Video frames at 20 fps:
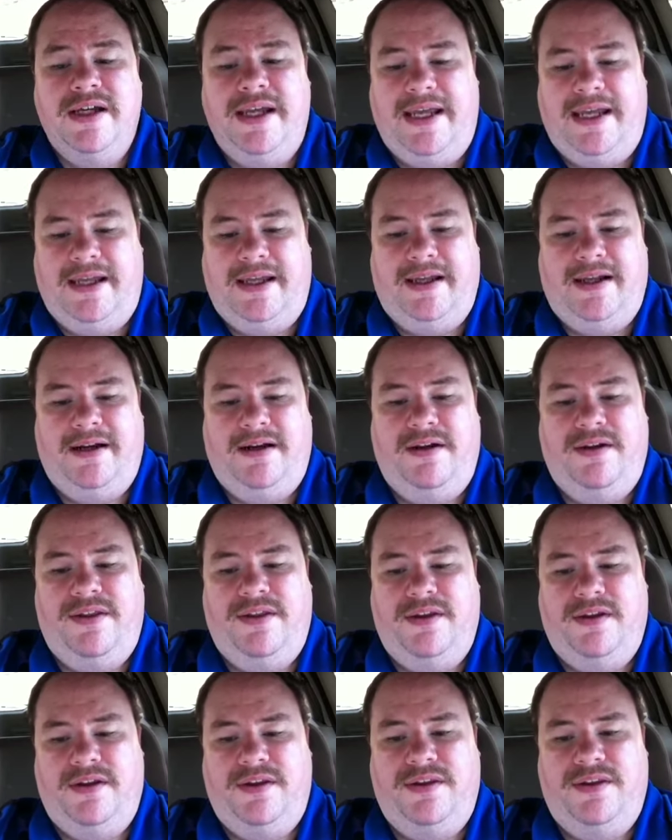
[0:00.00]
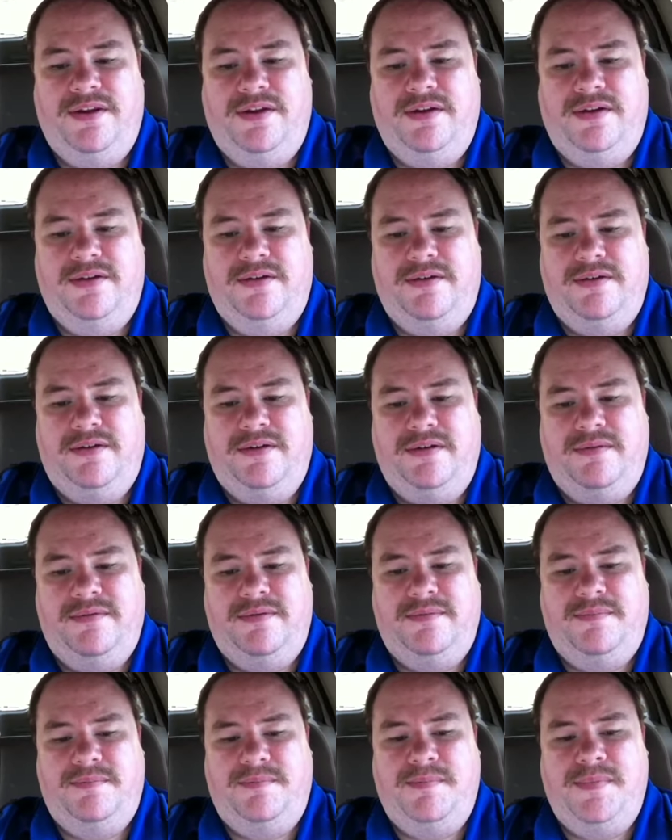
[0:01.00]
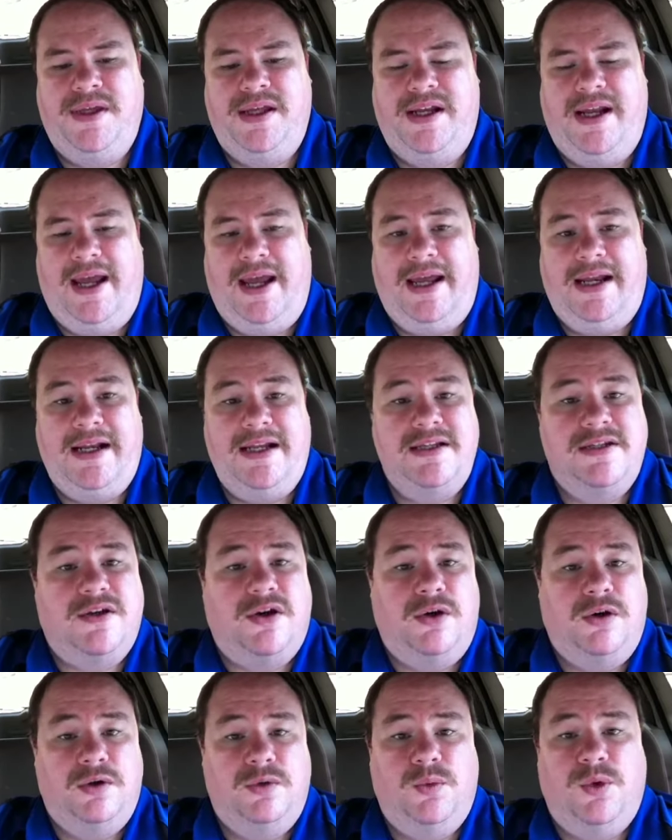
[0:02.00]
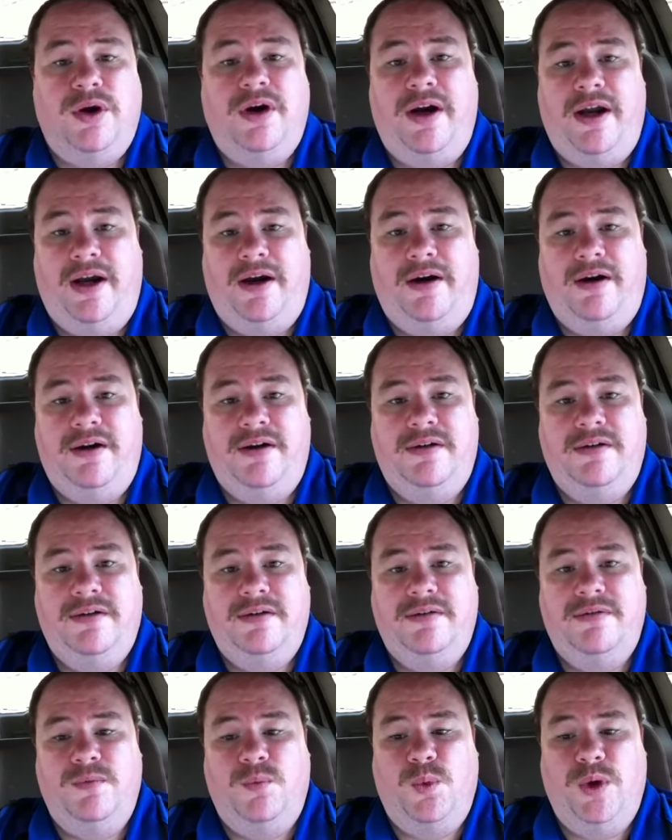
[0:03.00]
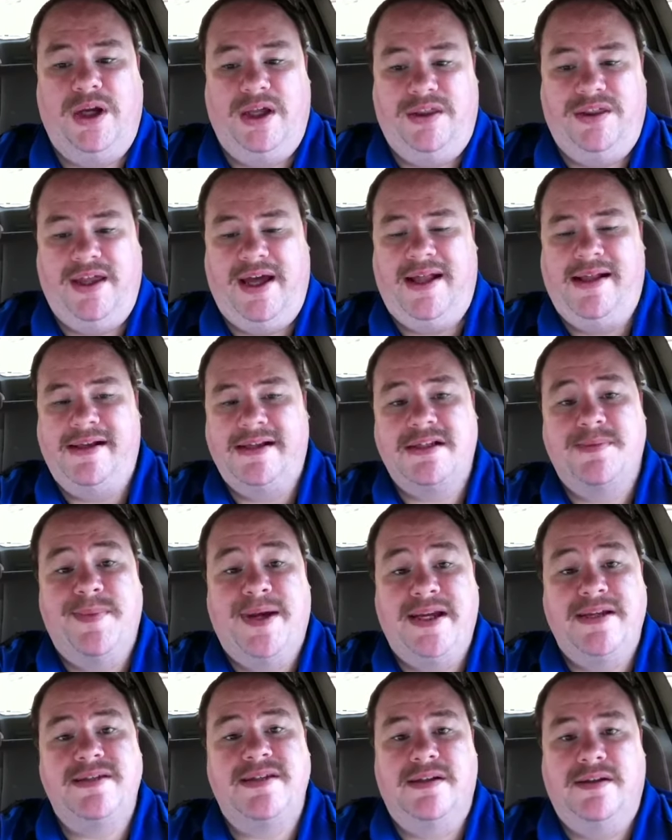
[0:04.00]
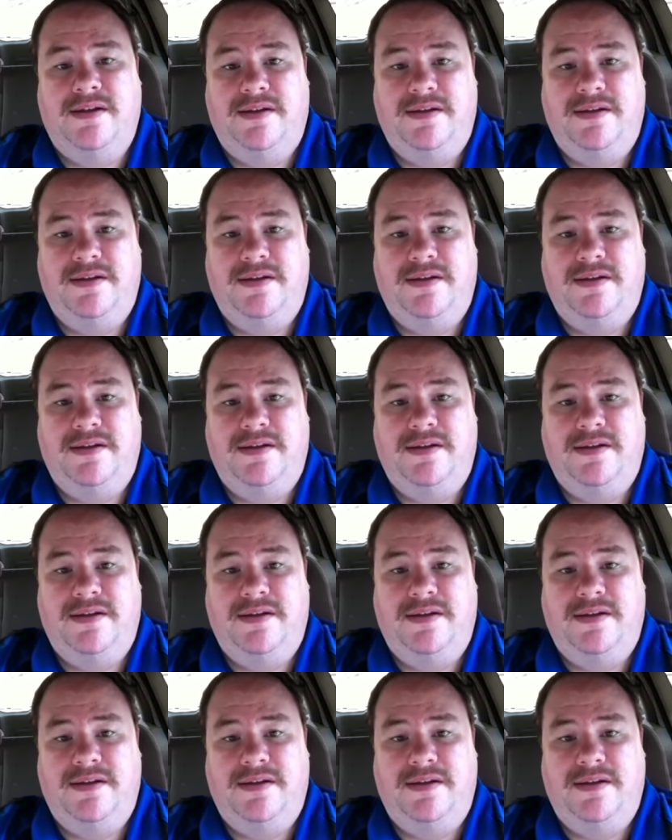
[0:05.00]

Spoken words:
in the mid-'80s Cold War era with Alex Mason,